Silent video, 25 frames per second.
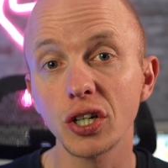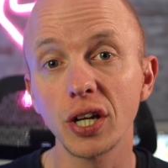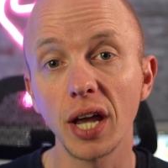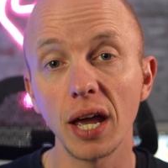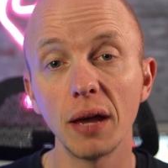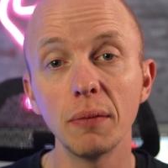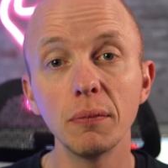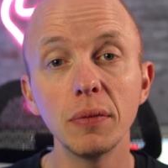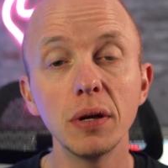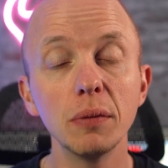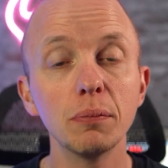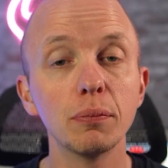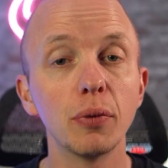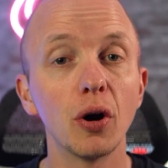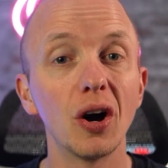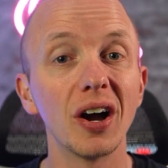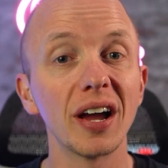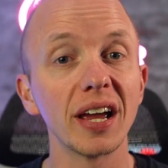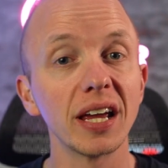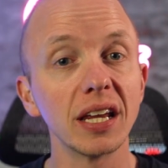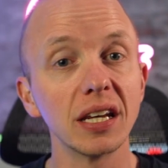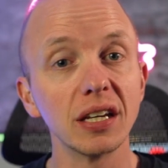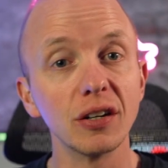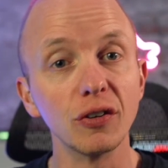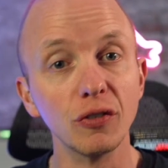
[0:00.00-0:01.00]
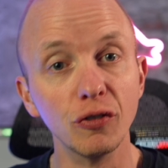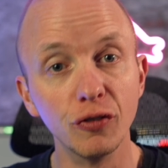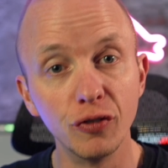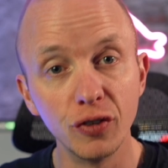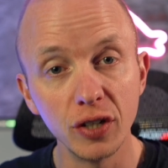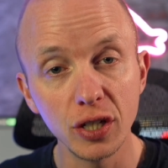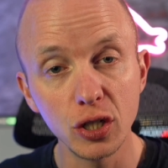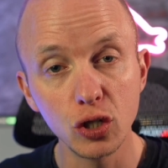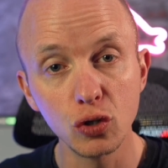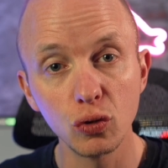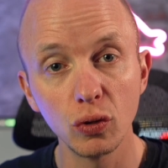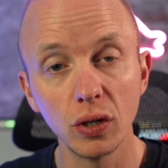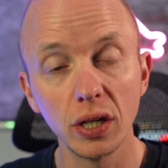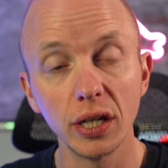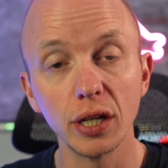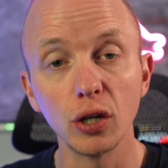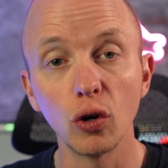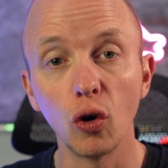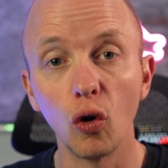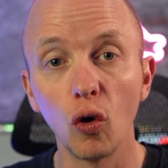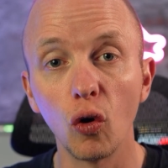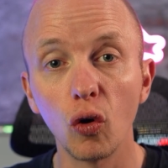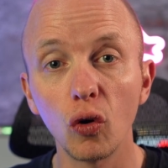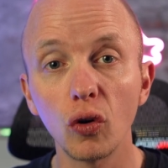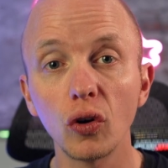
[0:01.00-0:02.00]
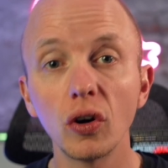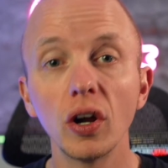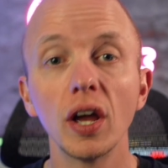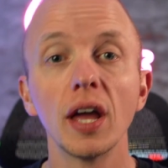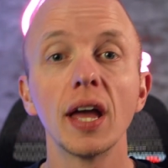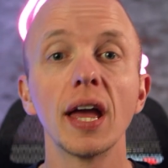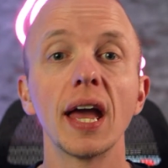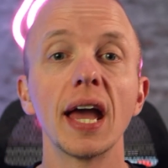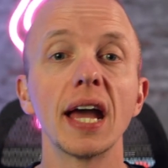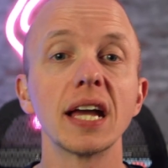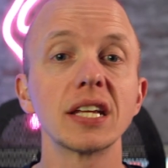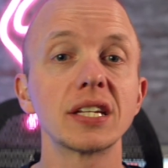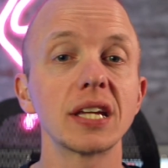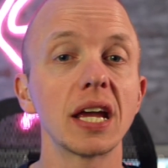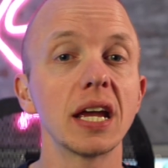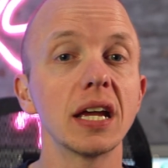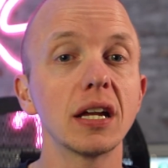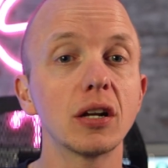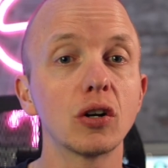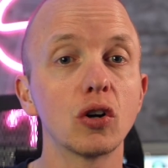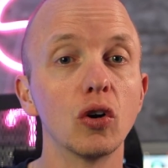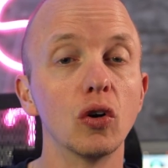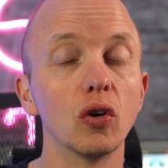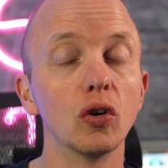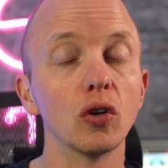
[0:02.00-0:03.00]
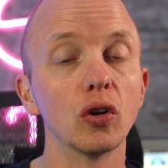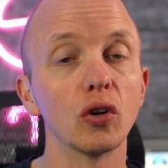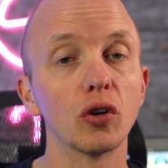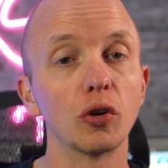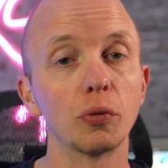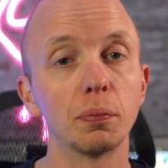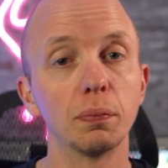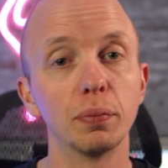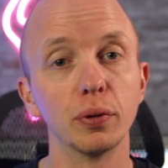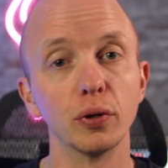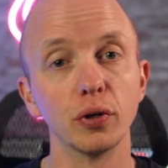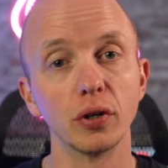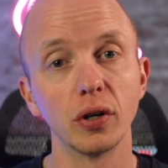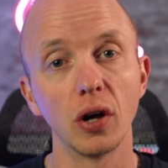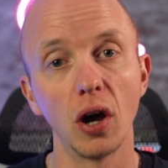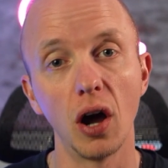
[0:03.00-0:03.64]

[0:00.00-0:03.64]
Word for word: can be bought individually or as a call or put